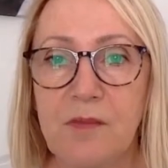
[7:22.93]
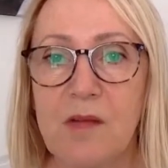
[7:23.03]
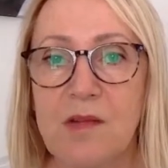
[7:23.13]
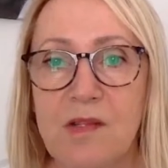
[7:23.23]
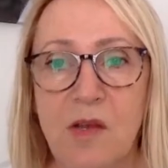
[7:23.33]

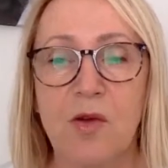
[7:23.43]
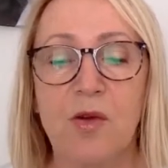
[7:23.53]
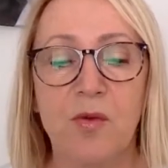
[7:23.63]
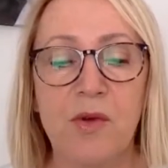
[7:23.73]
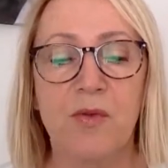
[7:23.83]
so,
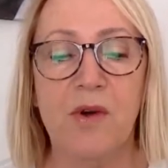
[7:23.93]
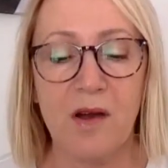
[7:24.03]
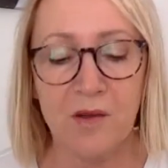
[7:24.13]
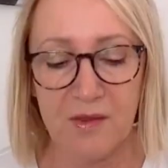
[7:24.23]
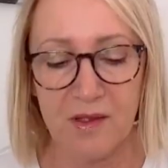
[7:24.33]

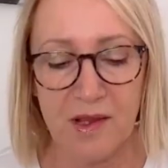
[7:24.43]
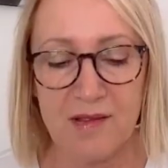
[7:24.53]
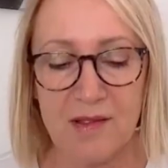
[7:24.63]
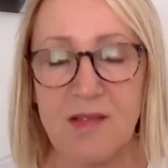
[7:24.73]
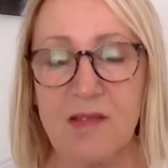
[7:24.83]
revival,
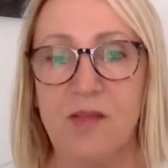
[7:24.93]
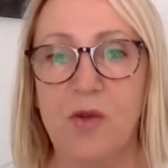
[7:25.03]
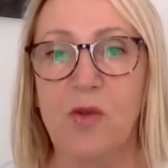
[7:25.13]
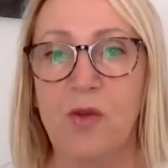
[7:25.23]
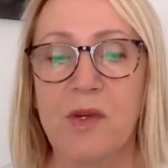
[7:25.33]
as I said,
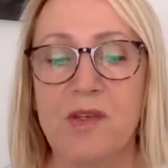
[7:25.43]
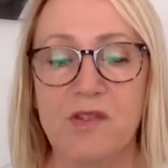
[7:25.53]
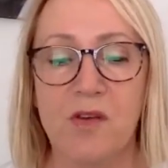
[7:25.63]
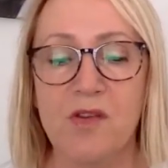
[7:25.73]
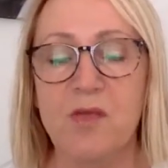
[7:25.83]
always
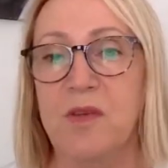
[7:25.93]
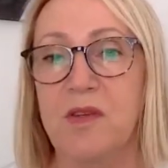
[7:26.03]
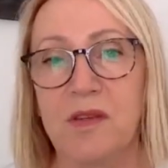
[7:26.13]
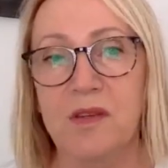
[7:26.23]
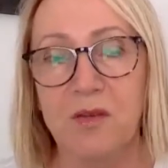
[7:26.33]
starts with
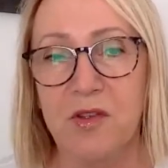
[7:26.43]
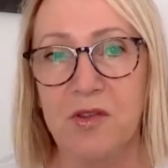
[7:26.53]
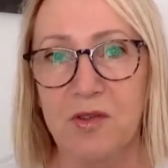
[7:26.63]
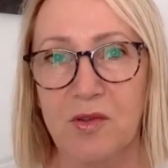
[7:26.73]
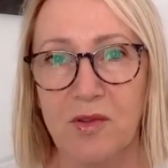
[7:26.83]
the
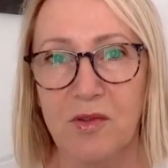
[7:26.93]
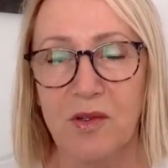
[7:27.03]
individual.